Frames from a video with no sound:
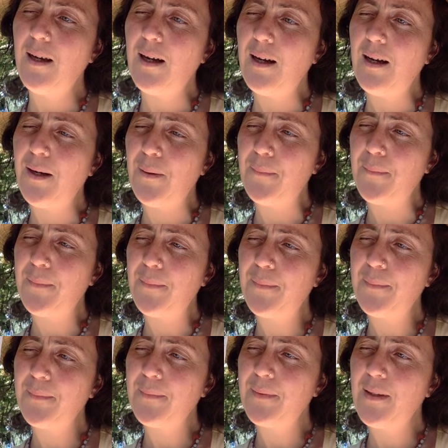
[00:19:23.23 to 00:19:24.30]

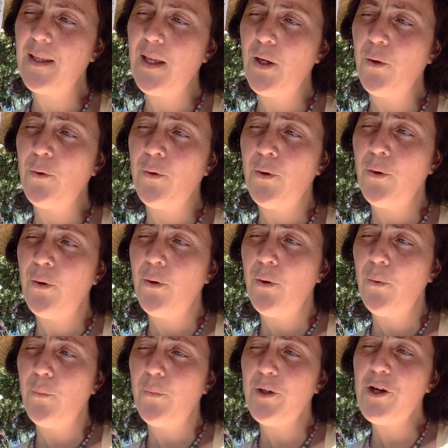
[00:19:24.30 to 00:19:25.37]

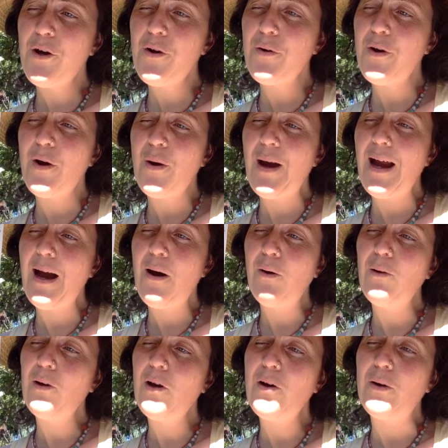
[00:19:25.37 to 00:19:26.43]
We don't know how
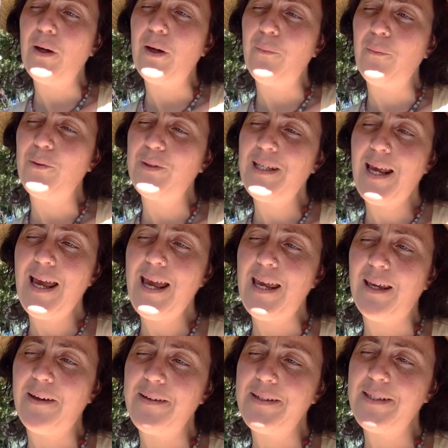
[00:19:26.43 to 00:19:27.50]
long it will
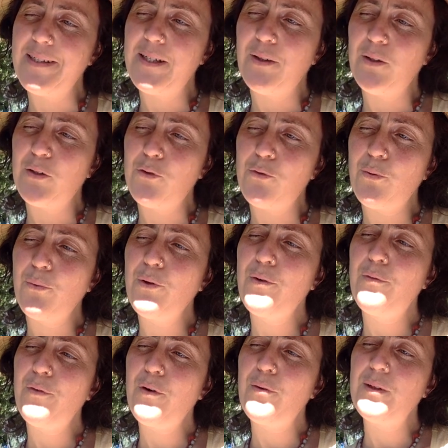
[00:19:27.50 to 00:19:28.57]
take until the true
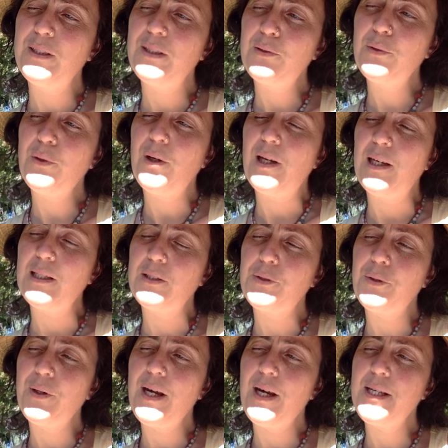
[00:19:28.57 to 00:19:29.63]
forest soil is
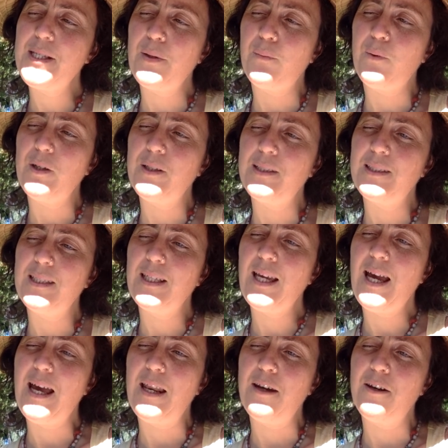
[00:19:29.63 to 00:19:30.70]
created once
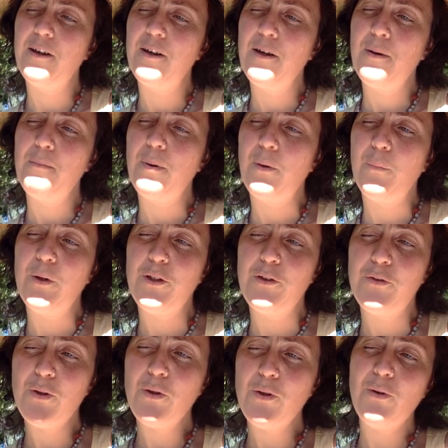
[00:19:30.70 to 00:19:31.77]
again, but we
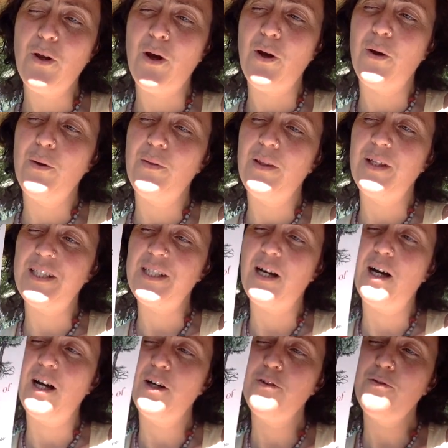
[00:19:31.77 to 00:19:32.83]
do know that
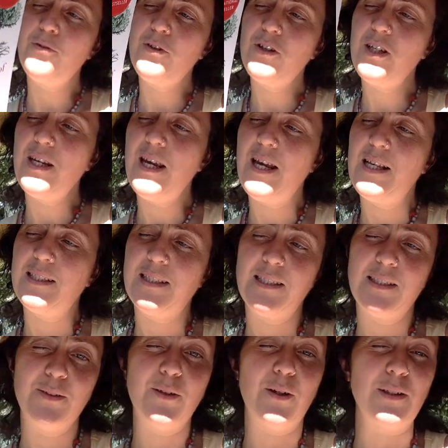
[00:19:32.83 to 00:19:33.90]
100 years
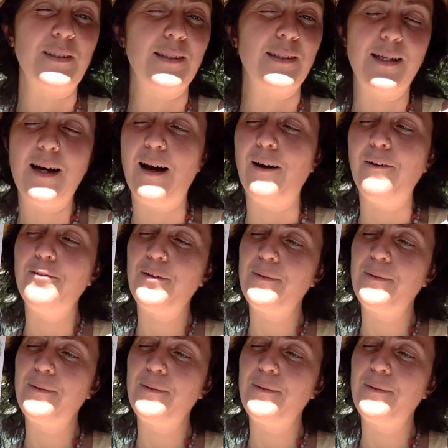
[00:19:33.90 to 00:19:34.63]
is not enough.